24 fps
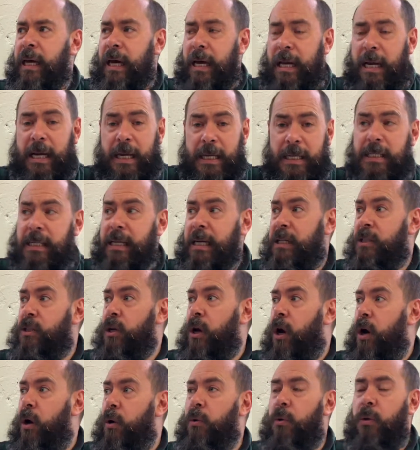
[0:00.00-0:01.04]
It is its
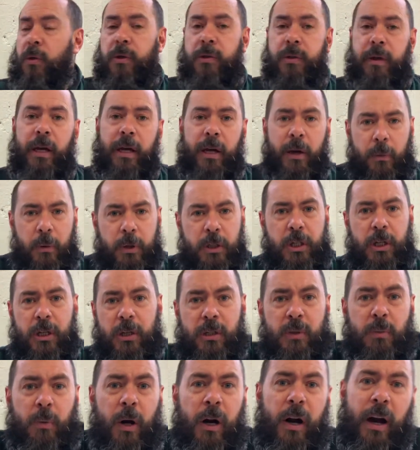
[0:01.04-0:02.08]
own thing, which
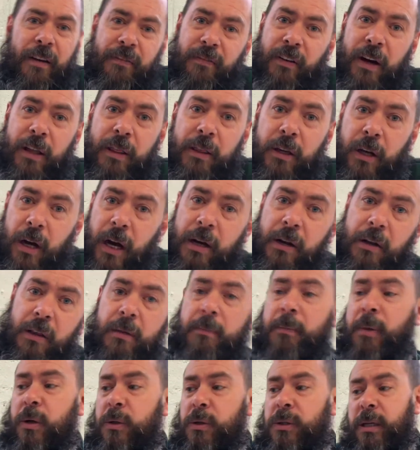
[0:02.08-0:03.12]
is what I find kind of the
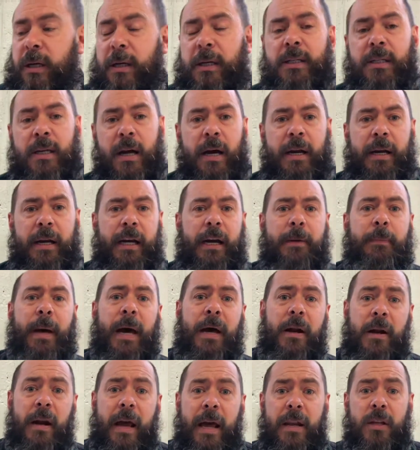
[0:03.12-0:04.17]
most exciting
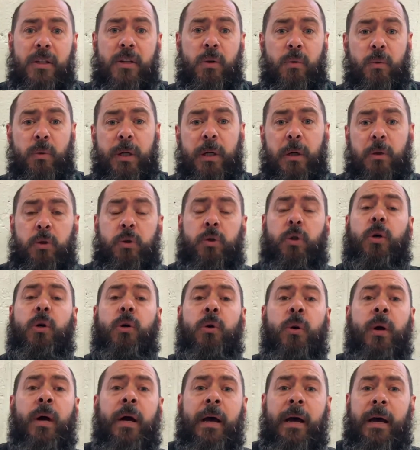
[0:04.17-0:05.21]
about it, and it's a real
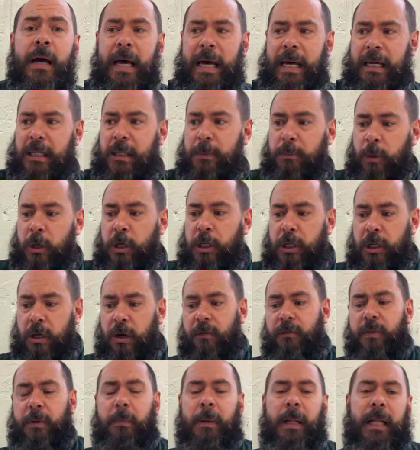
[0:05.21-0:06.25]
true expression
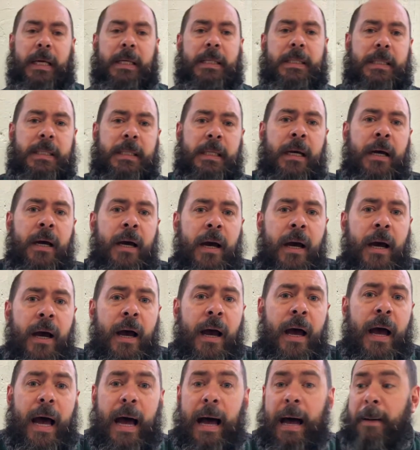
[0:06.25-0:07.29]
of the place.
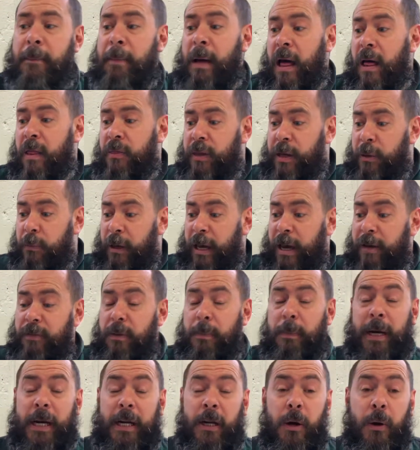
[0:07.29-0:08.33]
Then we have the
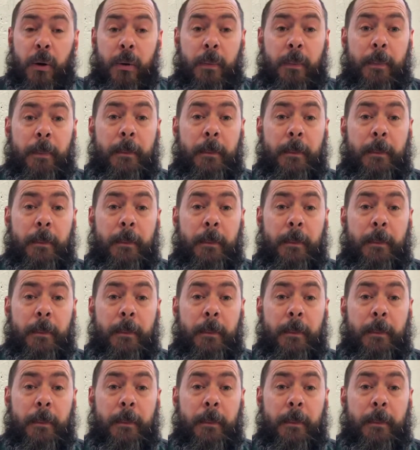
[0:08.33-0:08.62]
Pinot.